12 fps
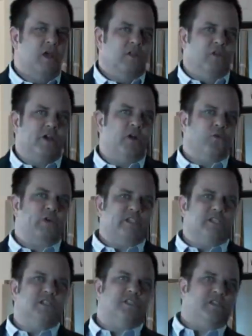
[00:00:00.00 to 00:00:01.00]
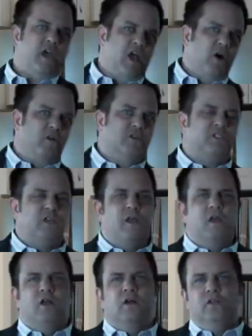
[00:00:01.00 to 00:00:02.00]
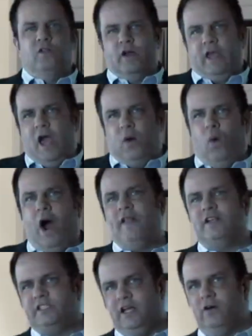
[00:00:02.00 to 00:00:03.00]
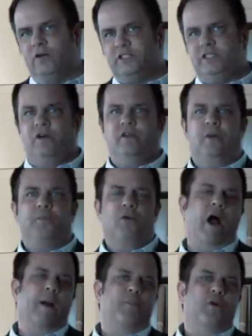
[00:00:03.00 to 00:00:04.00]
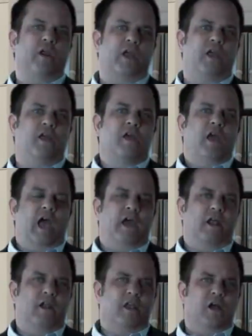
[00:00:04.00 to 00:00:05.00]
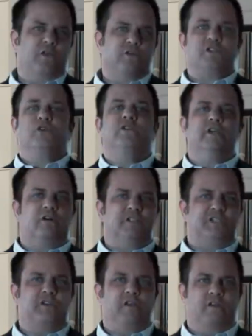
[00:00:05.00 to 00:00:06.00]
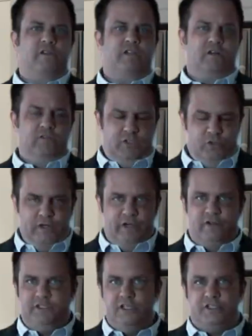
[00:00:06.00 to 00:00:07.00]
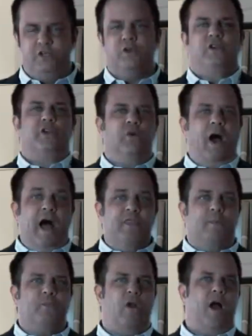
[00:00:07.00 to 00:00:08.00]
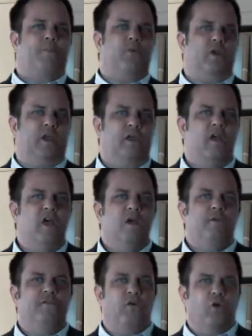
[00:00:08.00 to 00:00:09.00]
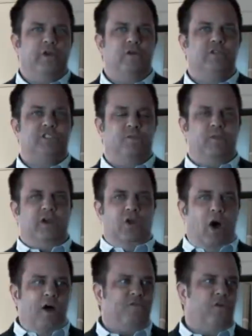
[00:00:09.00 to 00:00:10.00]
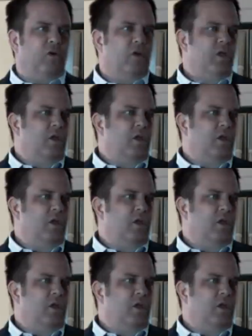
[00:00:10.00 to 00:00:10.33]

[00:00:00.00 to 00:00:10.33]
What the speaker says: look at recent sales, look at why the seller is selling the property, and any other due diligence you can do on the property before you submit an offer.